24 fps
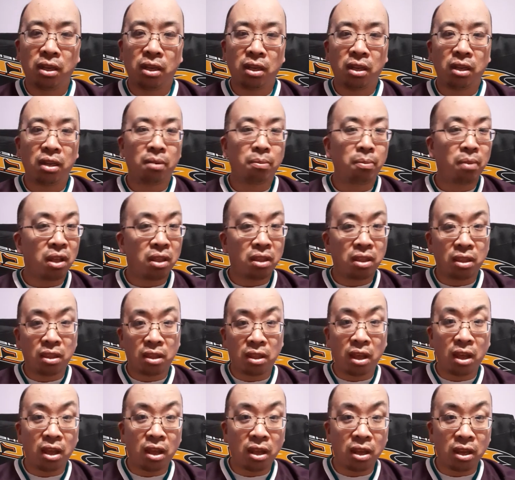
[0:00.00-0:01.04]
in a month,
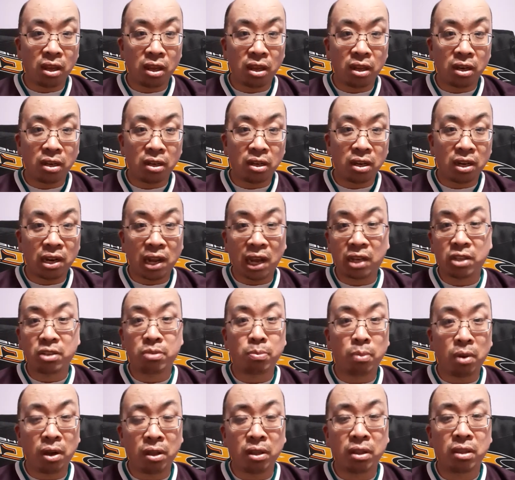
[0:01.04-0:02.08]
in the next
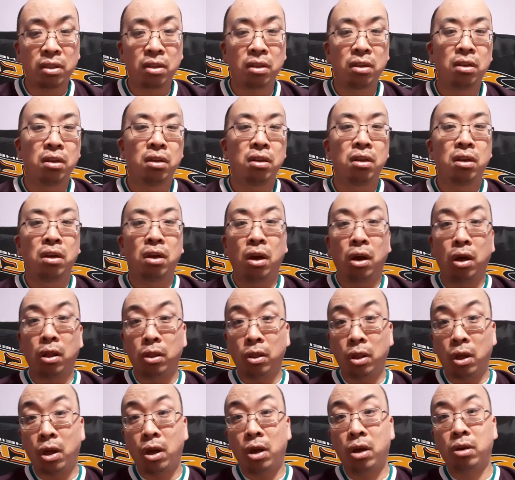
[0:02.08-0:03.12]
month,
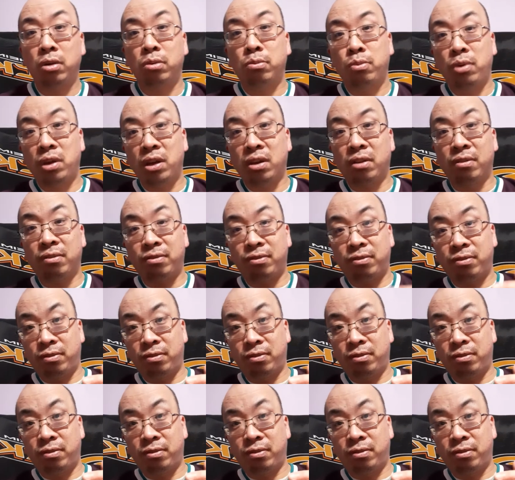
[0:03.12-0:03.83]
along with